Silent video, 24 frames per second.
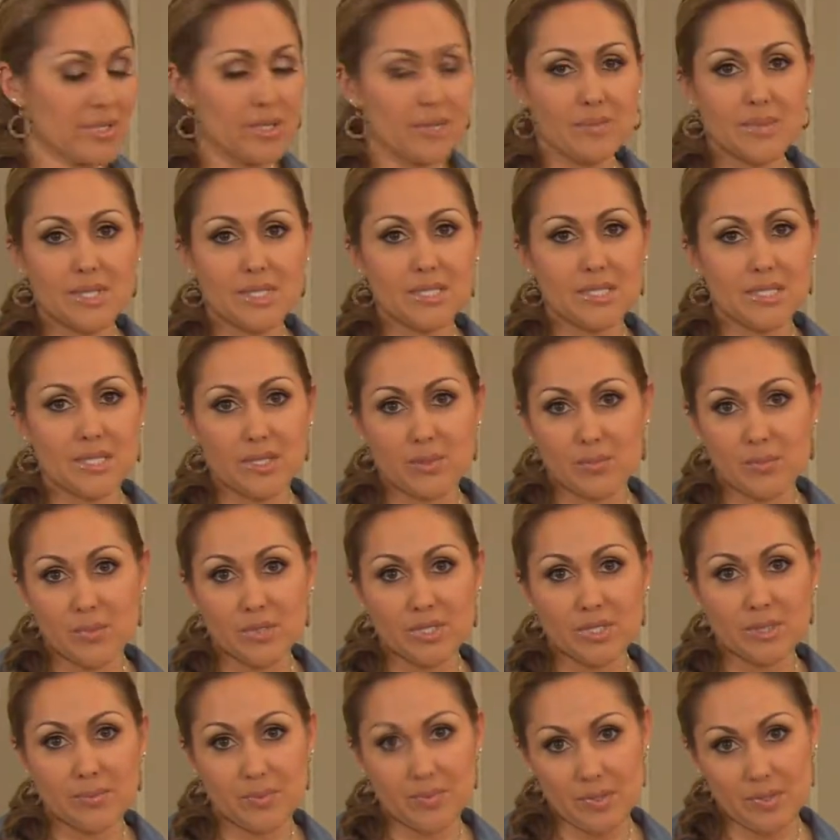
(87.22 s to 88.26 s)
the meats that are more
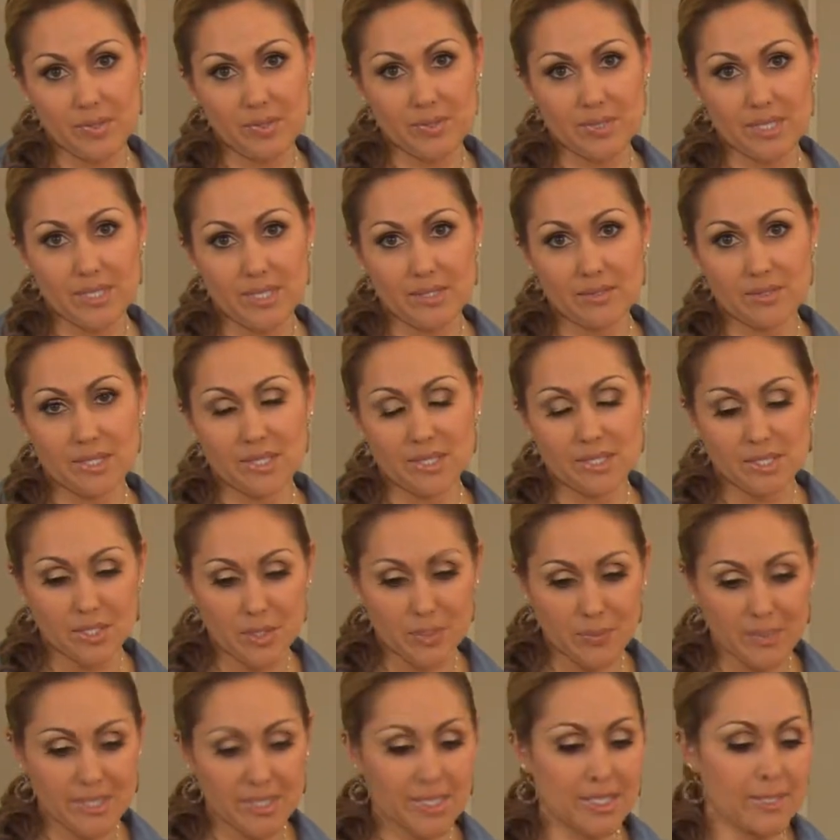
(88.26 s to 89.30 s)
typical down in the
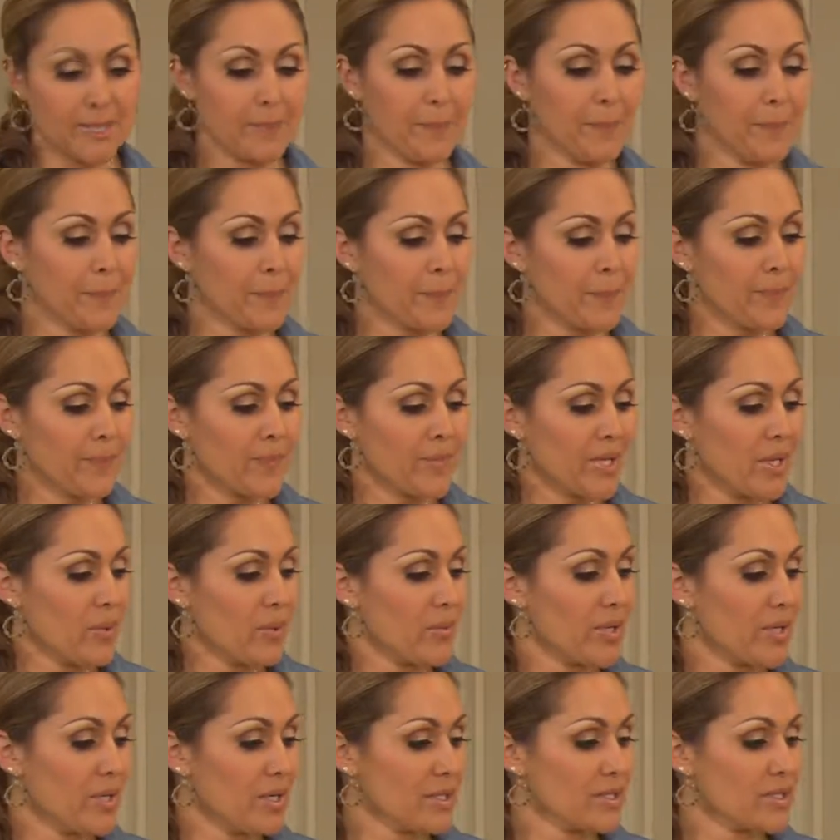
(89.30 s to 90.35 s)
Dominican.
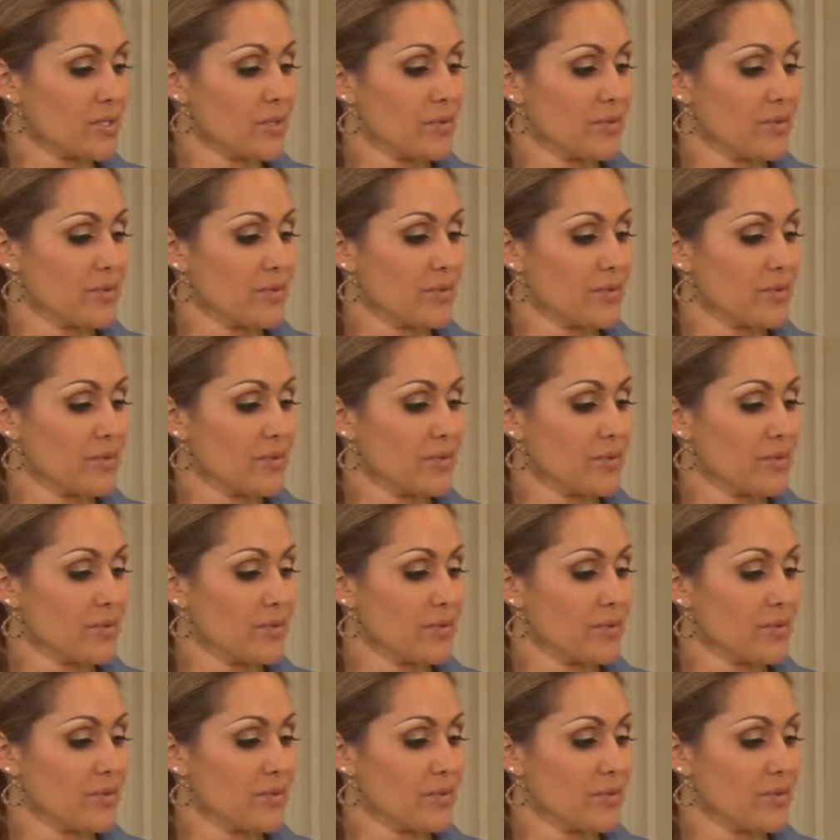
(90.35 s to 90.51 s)
We also